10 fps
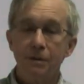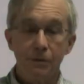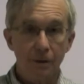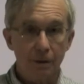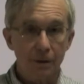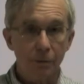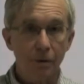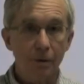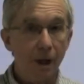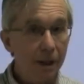circuits
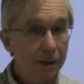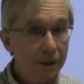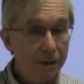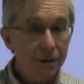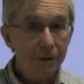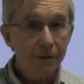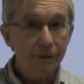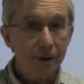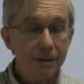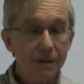with nonlinear
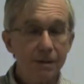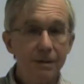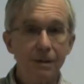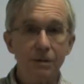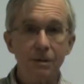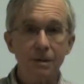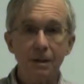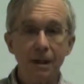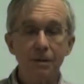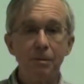devices such as
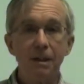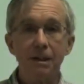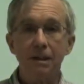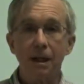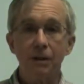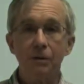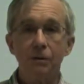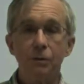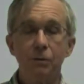light-emitting diodes,